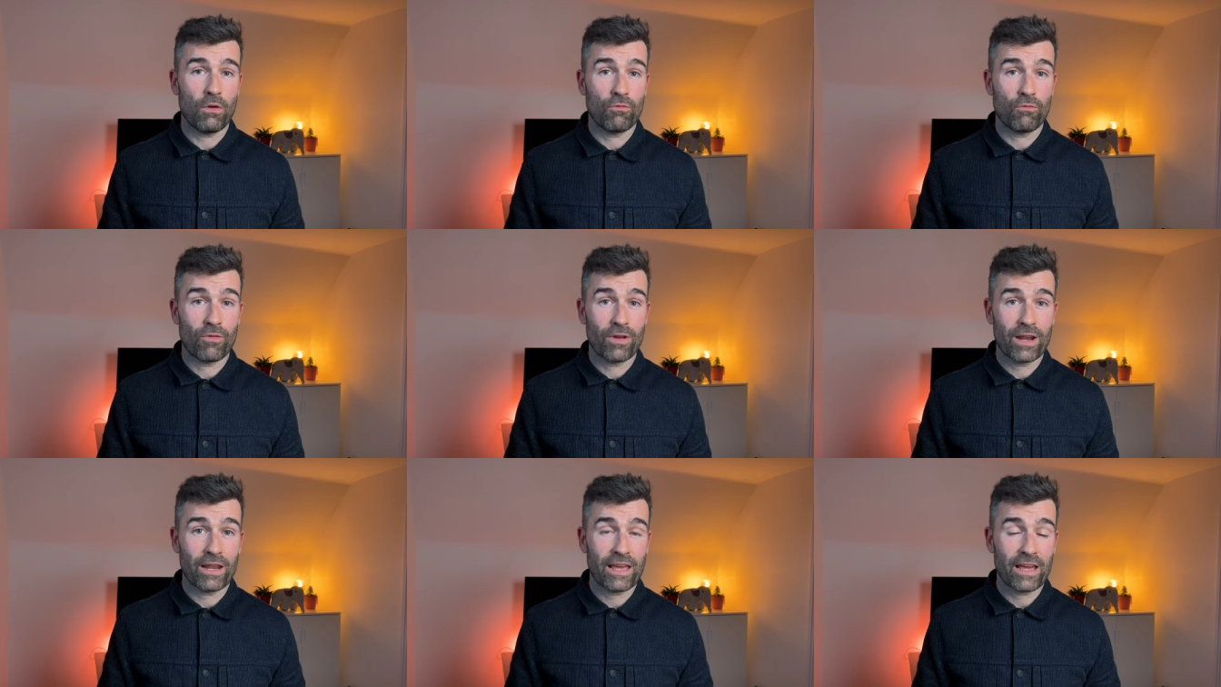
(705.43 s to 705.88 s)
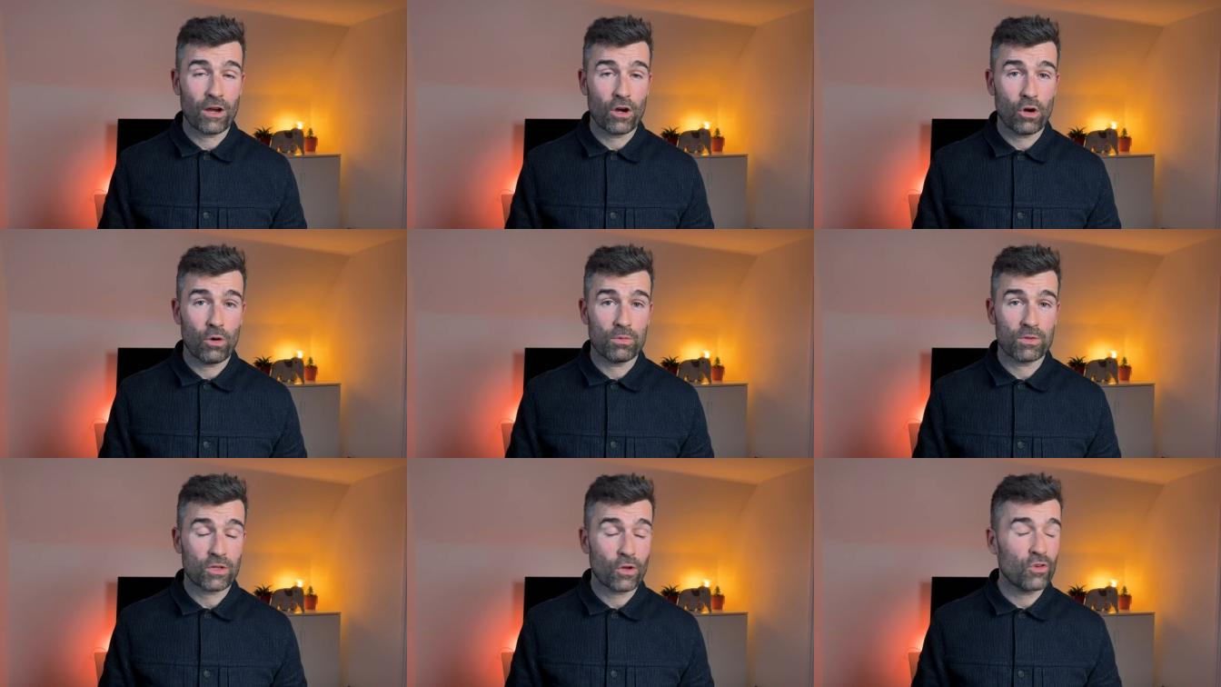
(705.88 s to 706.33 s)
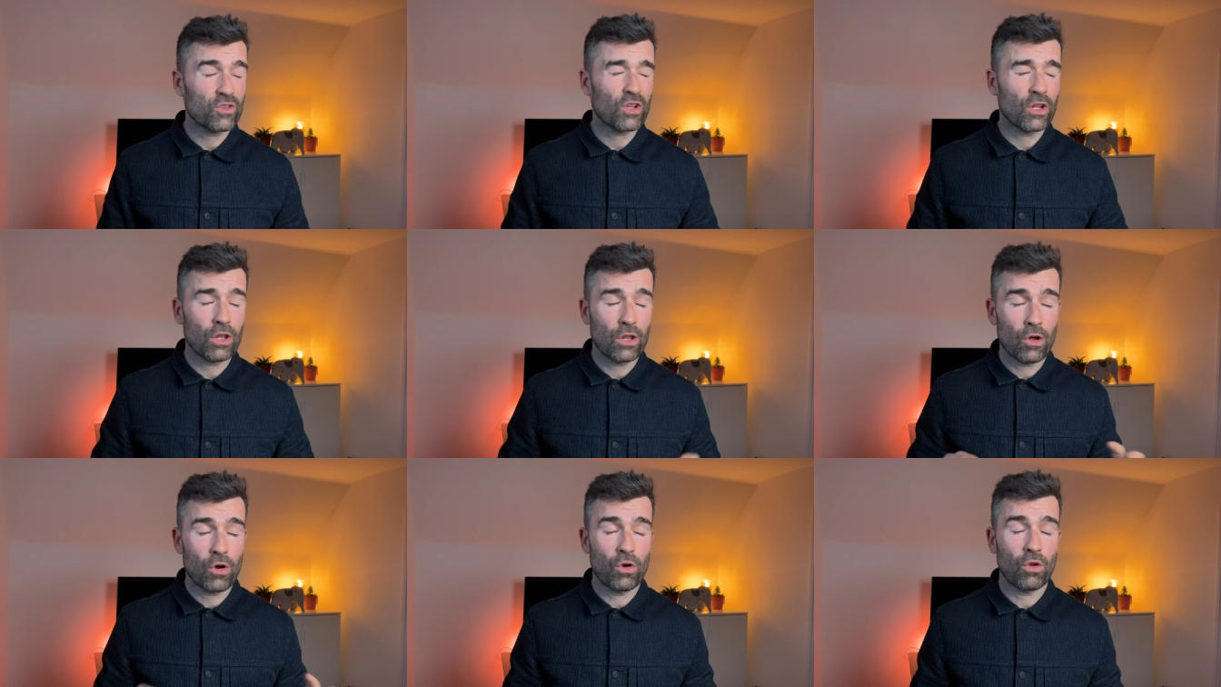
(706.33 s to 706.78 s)
It really helps, goes a
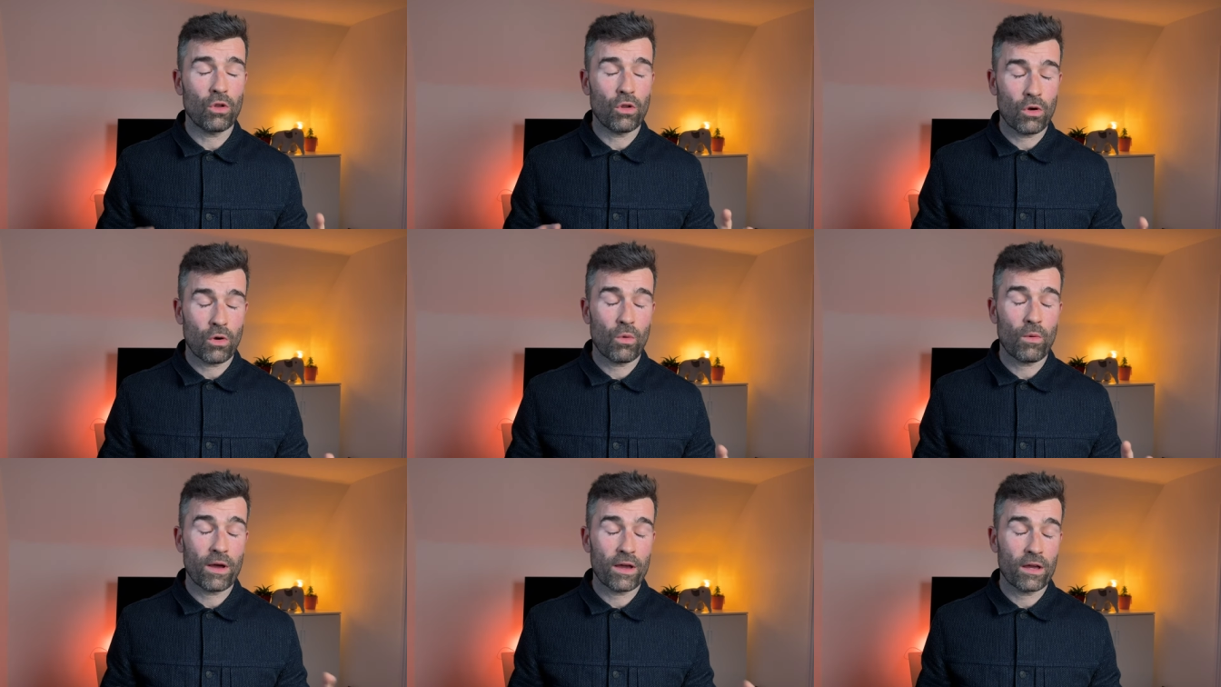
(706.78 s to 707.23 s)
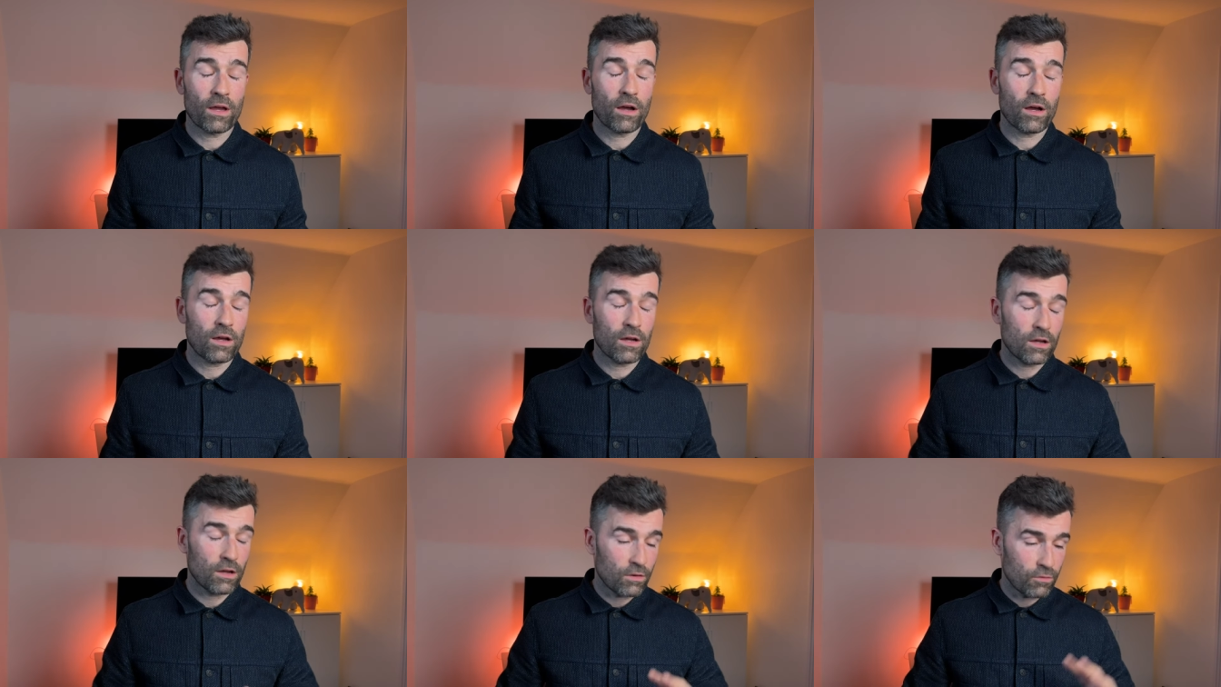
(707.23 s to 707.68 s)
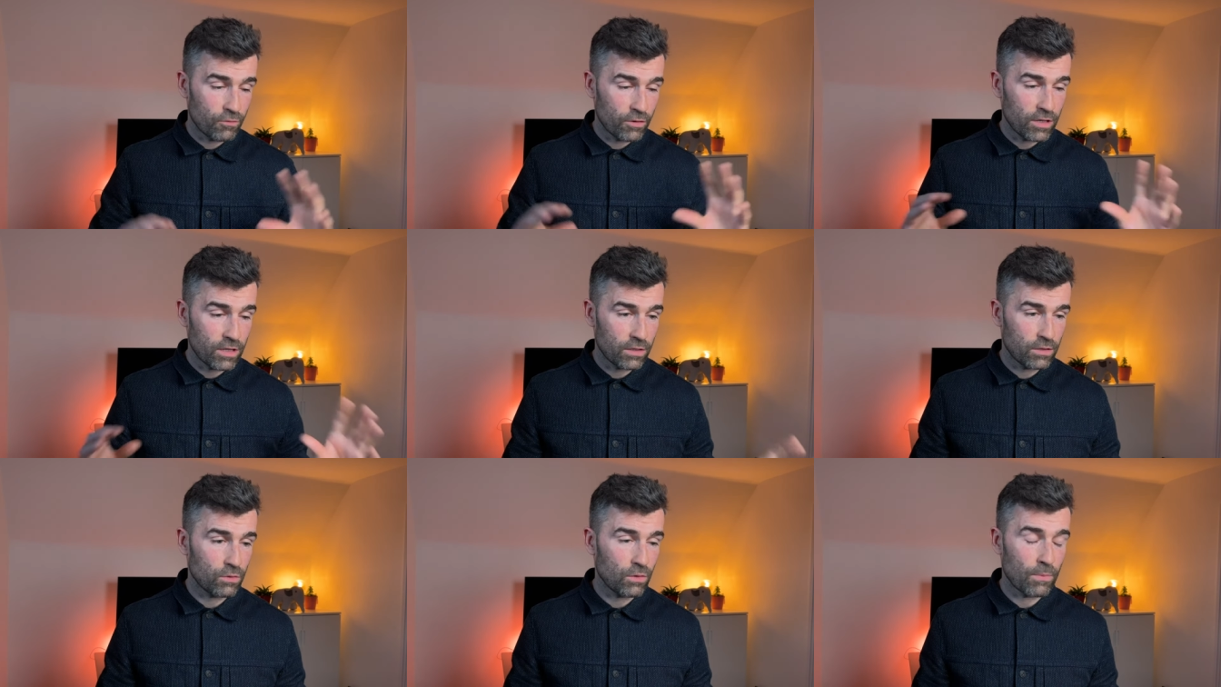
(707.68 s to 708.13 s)
long, long way. I, I
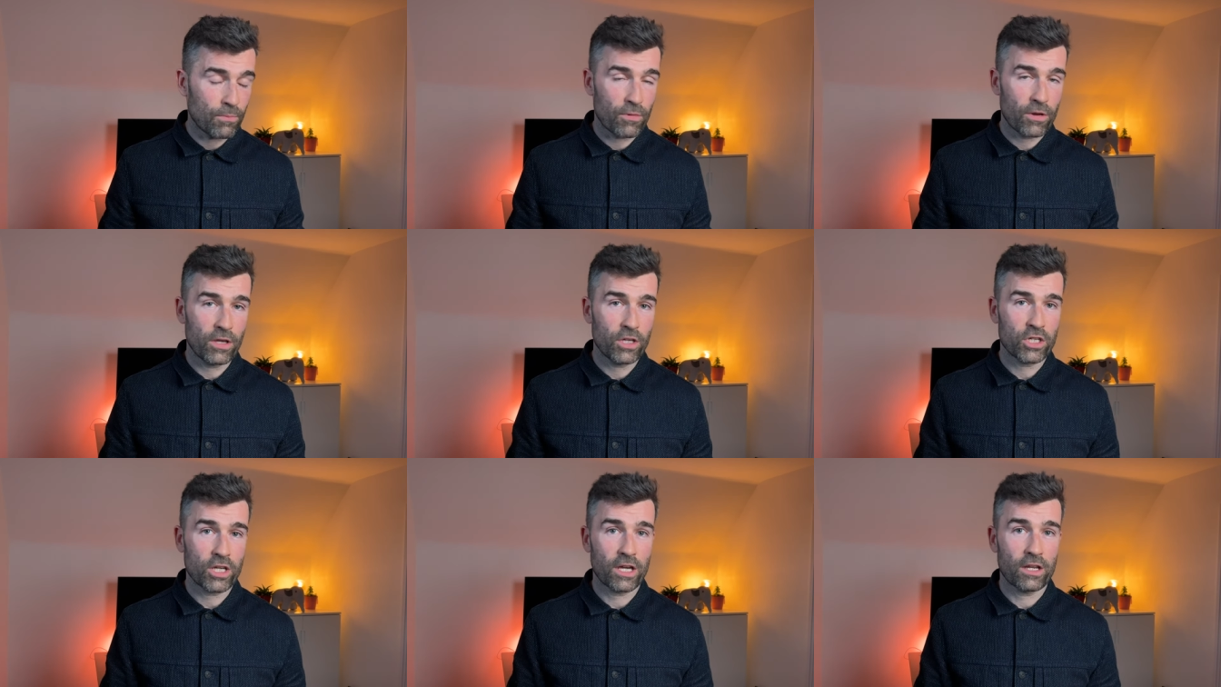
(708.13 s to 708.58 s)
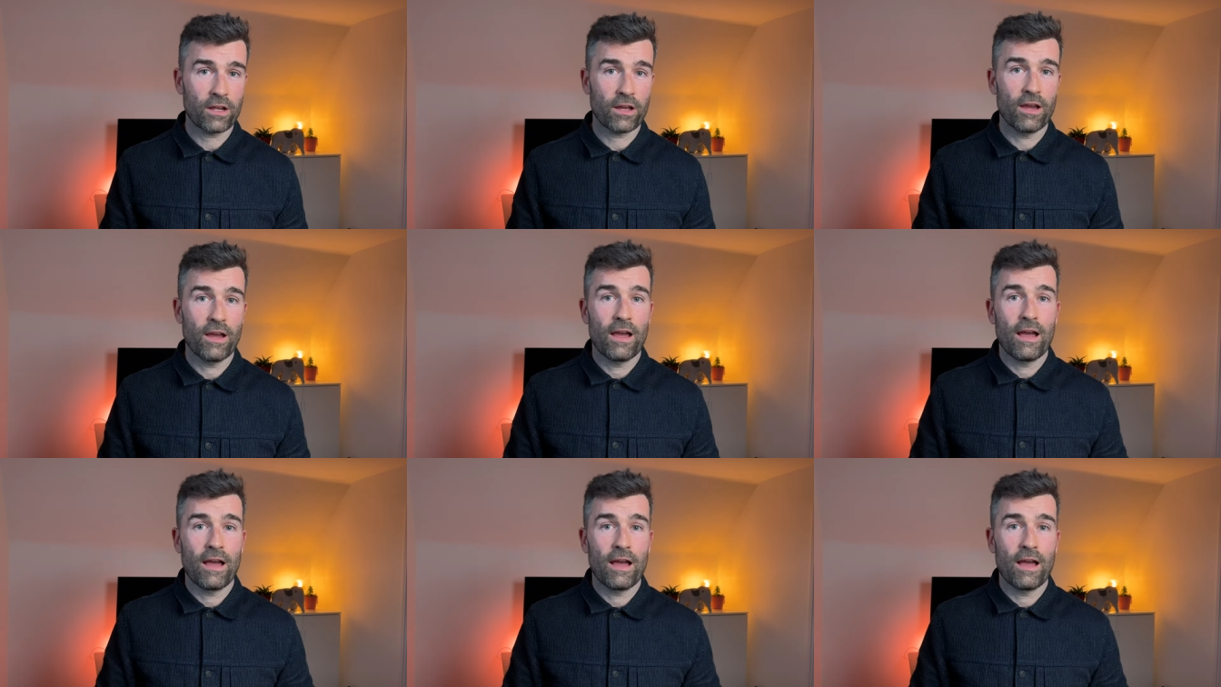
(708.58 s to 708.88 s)
really do appreciate it.